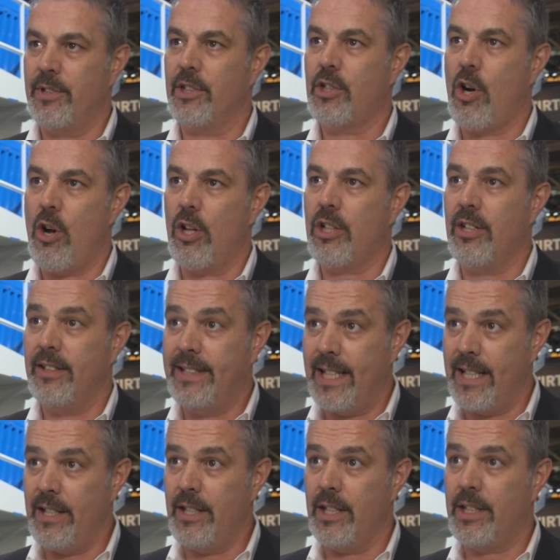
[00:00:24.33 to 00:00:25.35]
which is called
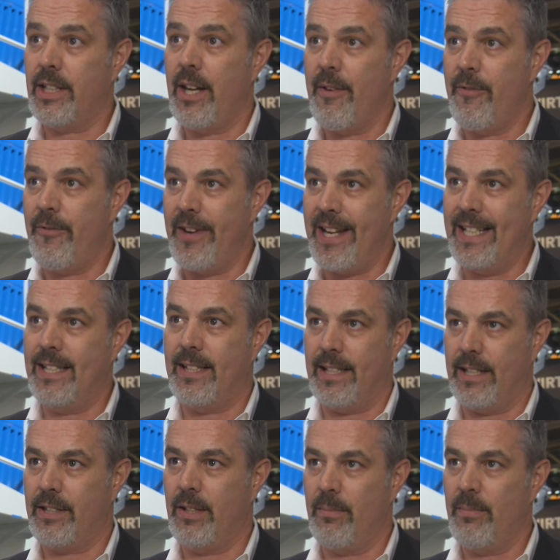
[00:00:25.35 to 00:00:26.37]
Continuous Feed
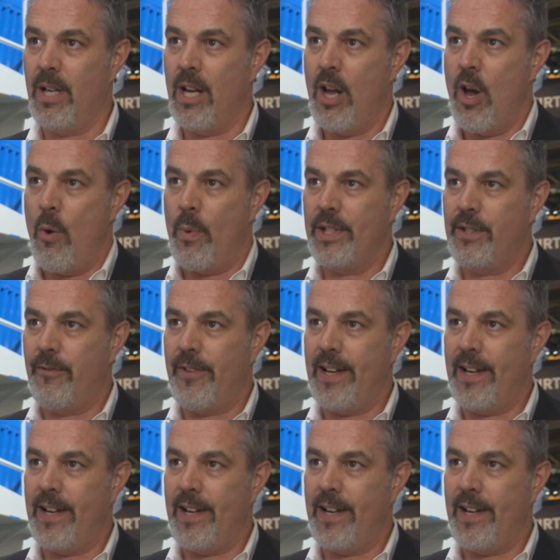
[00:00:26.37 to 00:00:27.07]
System, which